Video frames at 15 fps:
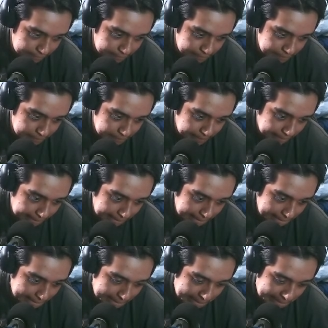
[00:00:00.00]

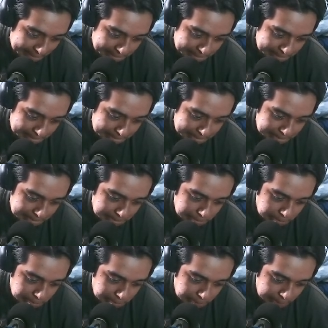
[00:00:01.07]

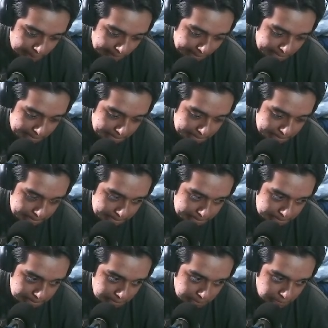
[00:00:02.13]

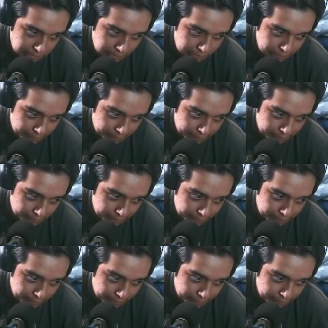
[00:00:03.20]
[no speech]